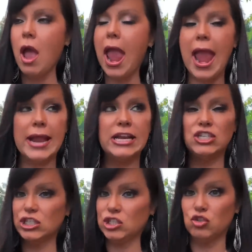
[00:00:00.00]
And it
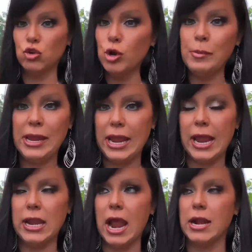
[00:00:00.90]
just drew me
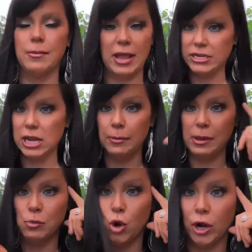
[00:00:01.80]
in and I'm like, tell me
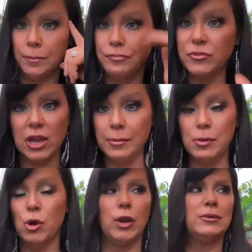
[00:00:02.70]
more. Tell me
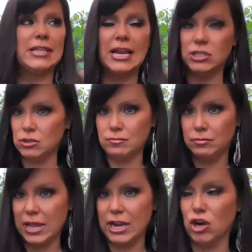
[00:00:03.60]
more. It was like
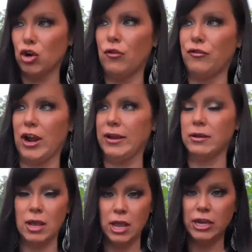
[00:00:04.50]
like a girlfriend.
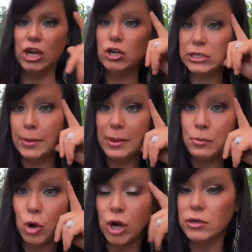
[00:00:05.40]
You know, tell me
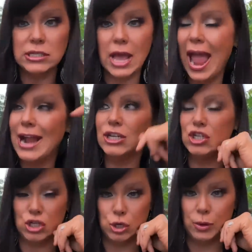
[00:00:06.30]
more. How did you
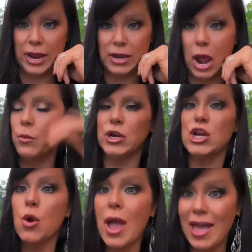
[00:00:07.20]
do it? I want to
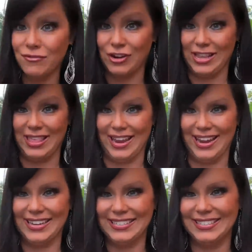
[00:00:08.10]
know everything.